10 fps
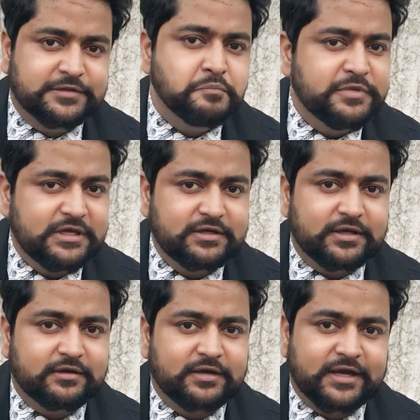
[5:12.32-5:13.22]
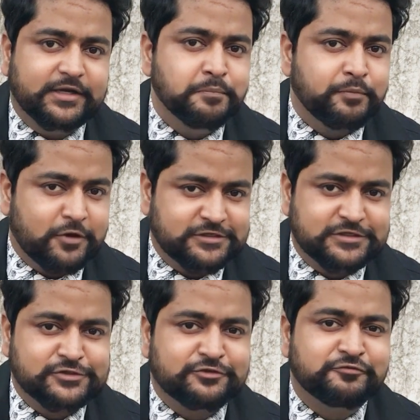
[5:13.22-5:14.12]
the meaning and
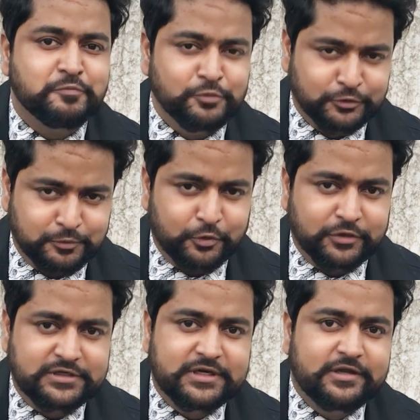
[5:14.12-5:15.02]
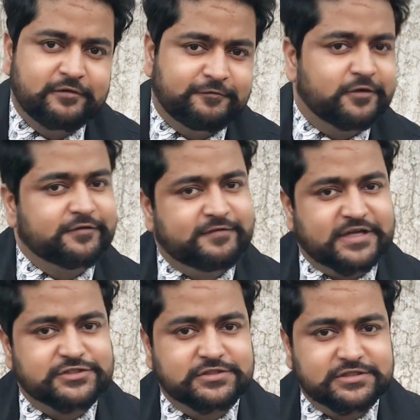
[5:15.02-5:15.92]
importance of mood board for a
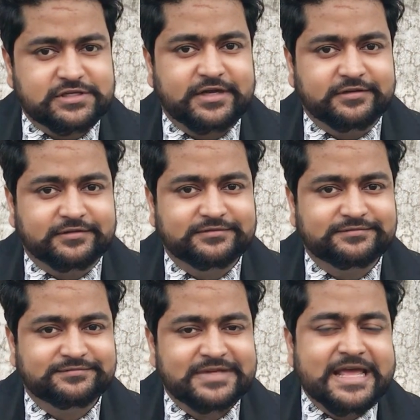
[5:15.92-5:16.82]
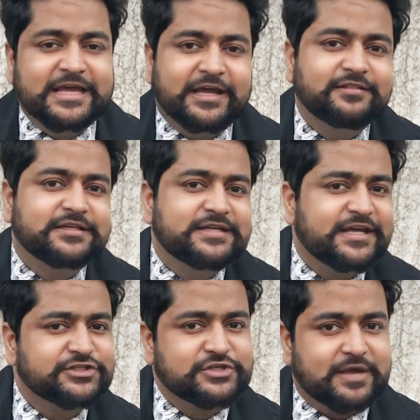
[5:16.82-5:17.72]
fashion designer. In the
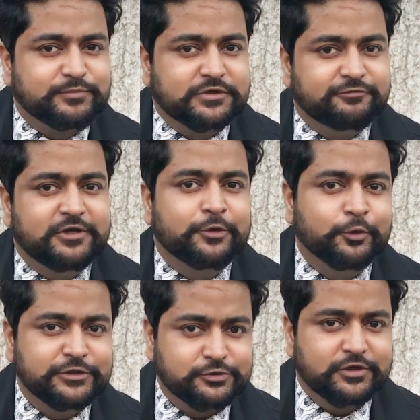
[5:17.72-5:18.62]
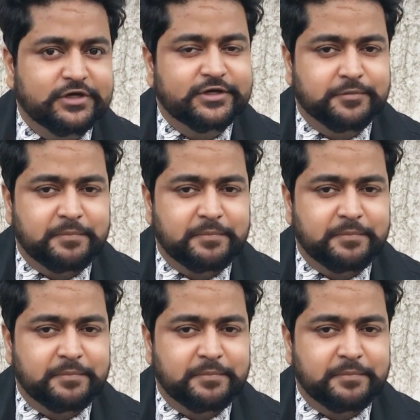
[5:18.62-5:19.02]
next chapter, we are going to learn